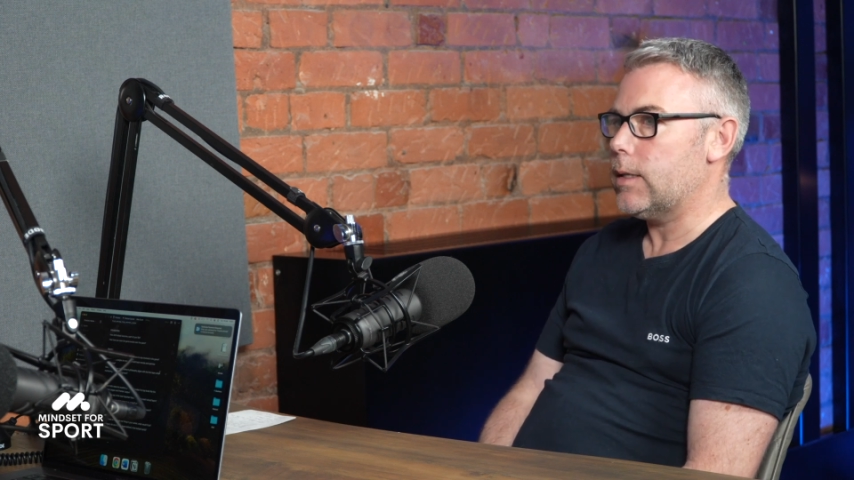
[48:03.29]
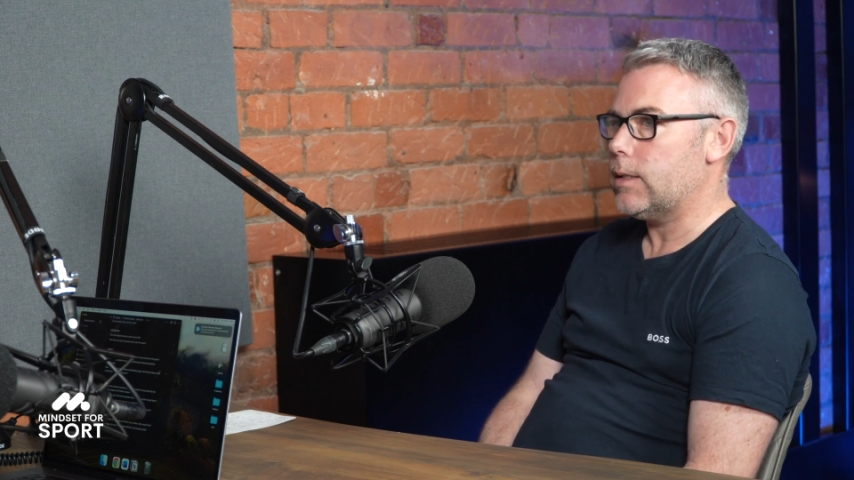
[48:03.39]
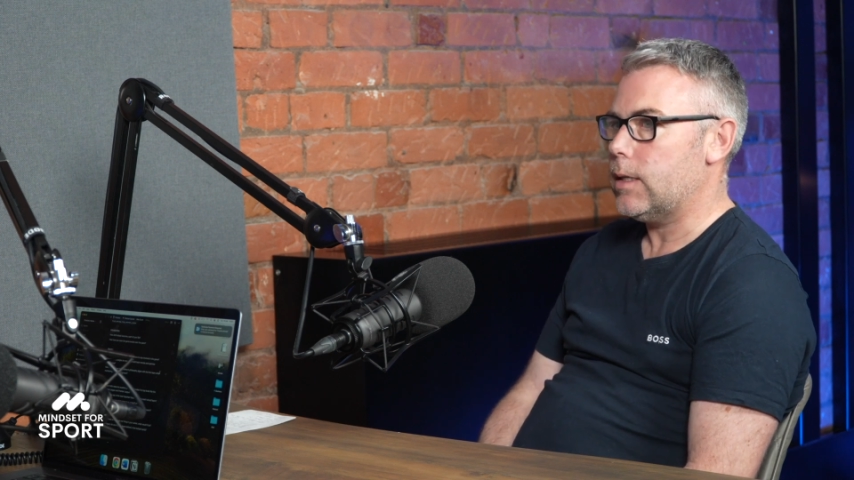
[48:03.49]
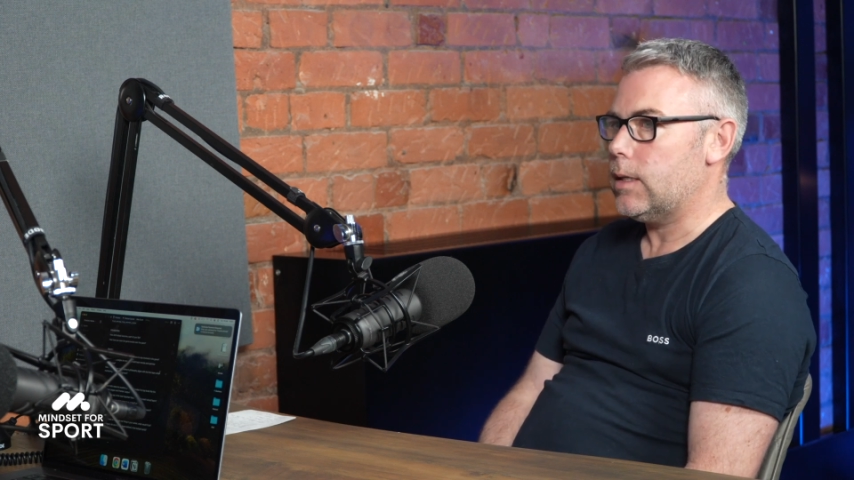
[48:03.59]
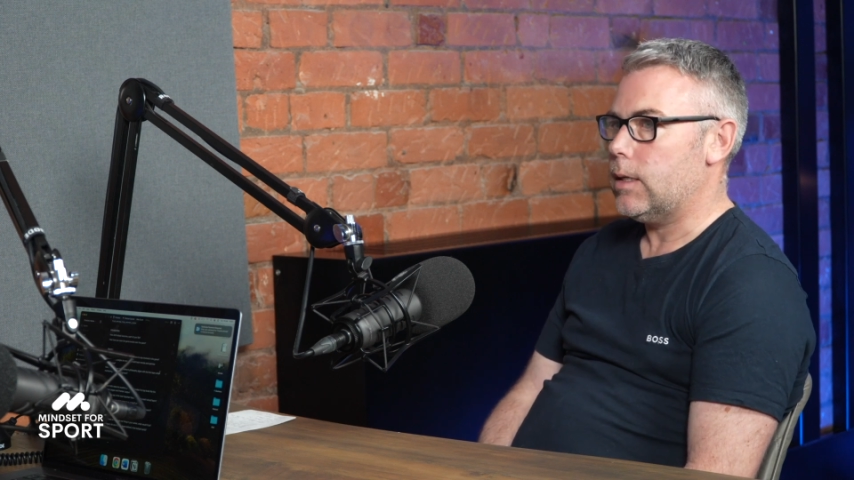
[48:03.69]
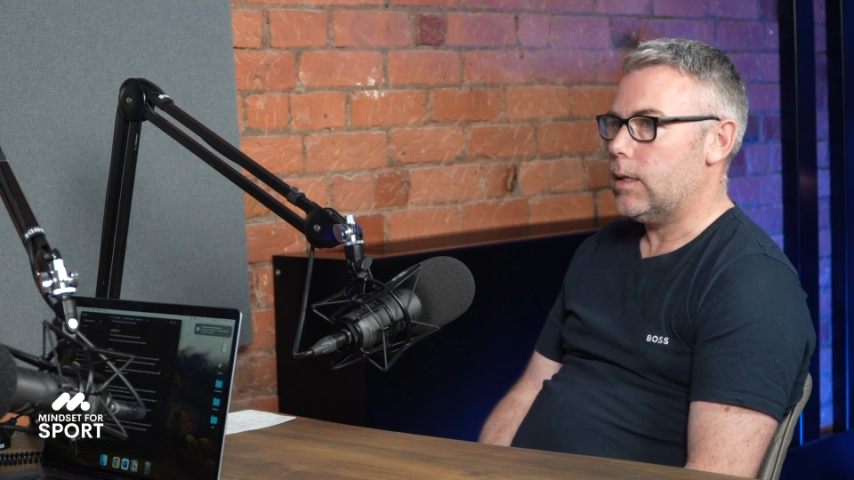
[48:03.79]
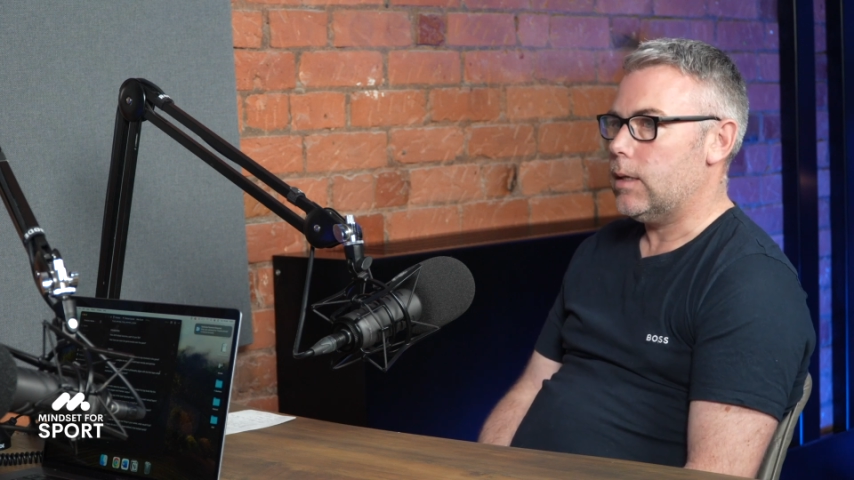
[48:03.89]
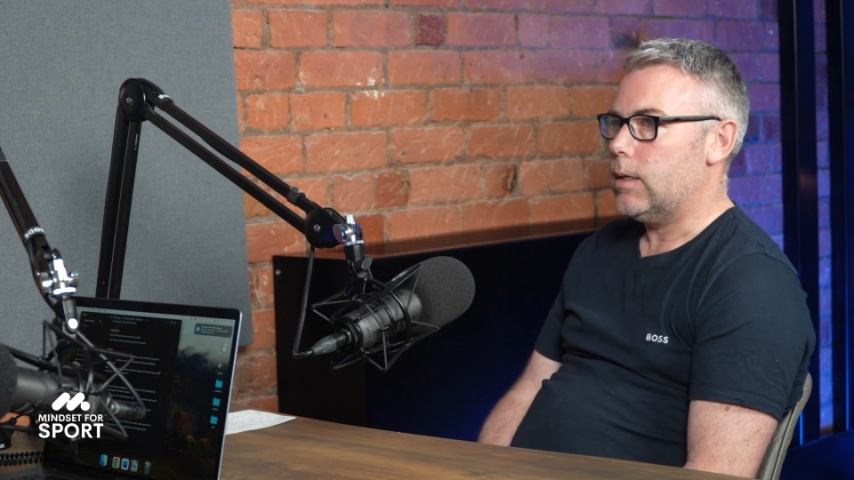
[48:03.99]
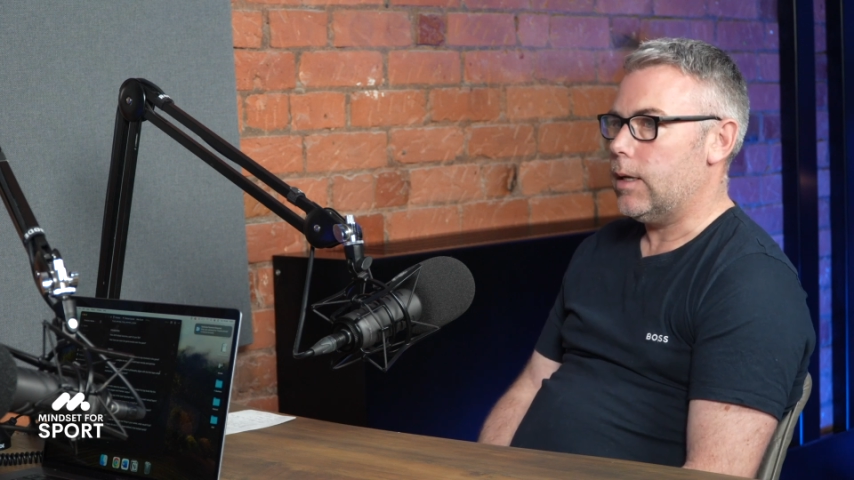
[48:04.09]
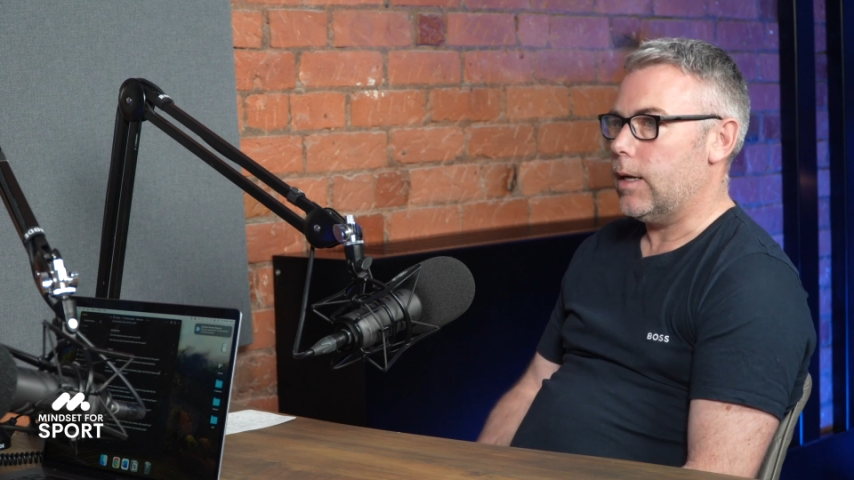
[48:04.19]
passed.
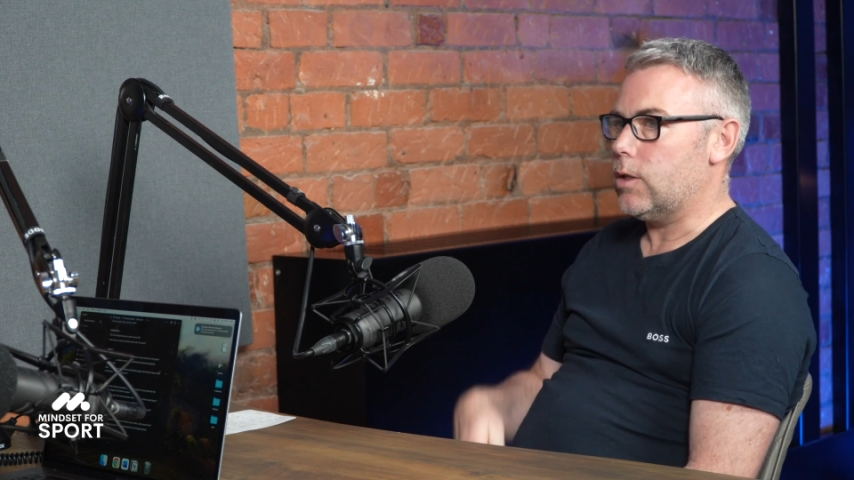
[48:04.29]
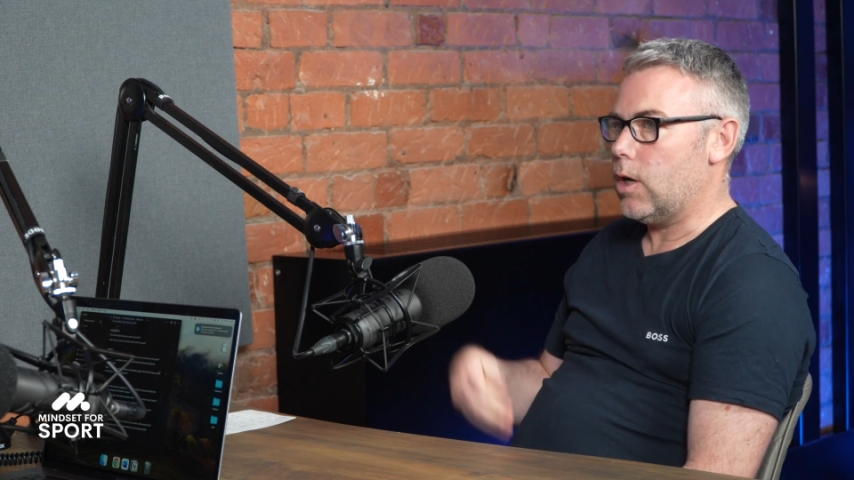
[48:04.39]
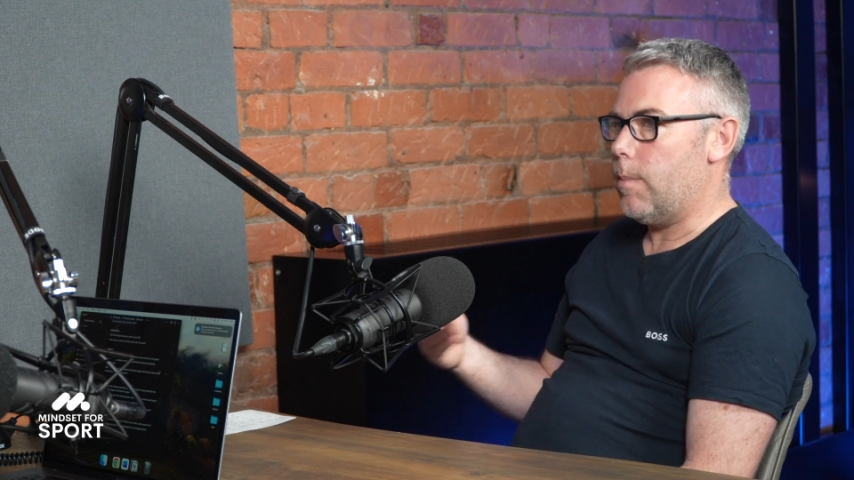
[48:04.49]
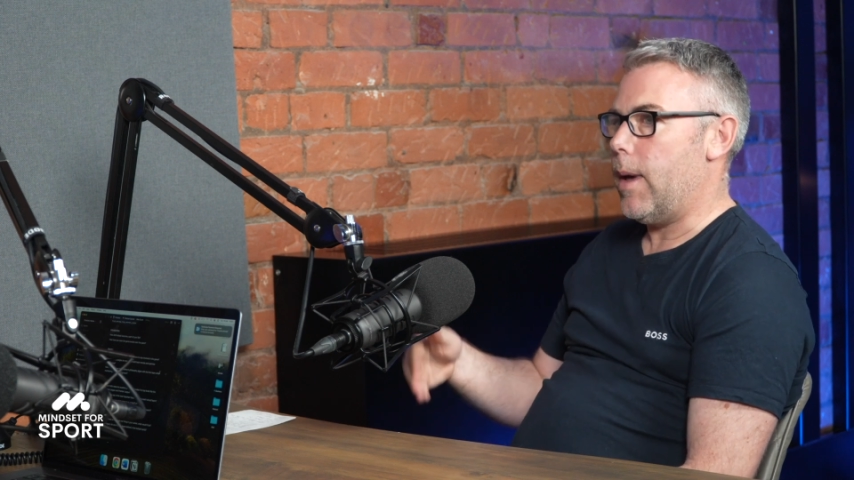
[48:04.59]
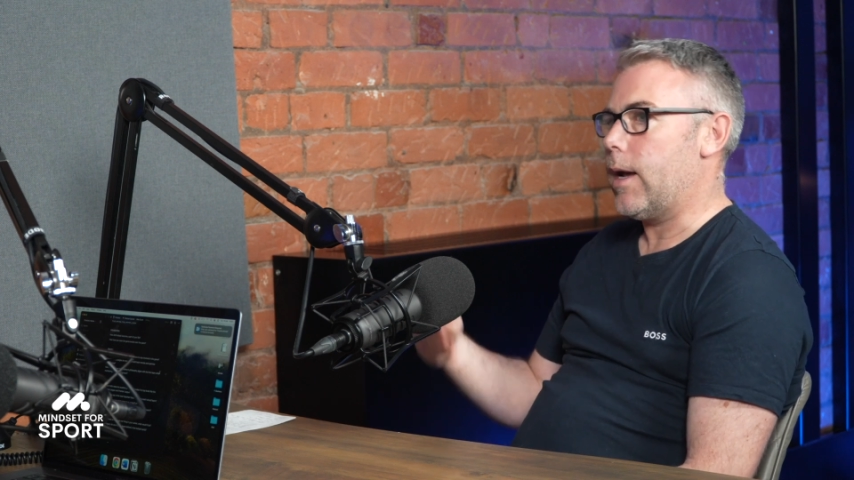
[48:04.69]
You had to go